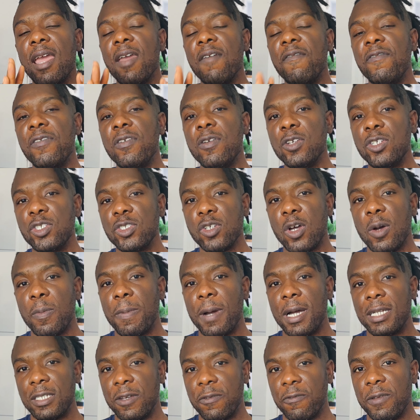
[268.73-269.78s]
If you
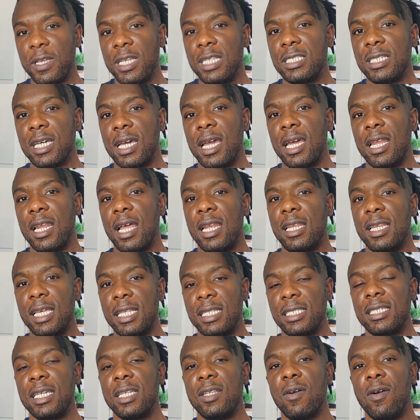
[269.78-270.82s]
shop at a retailer
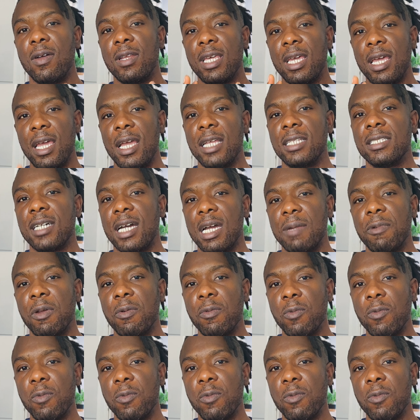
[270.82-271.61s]
listed on Airtime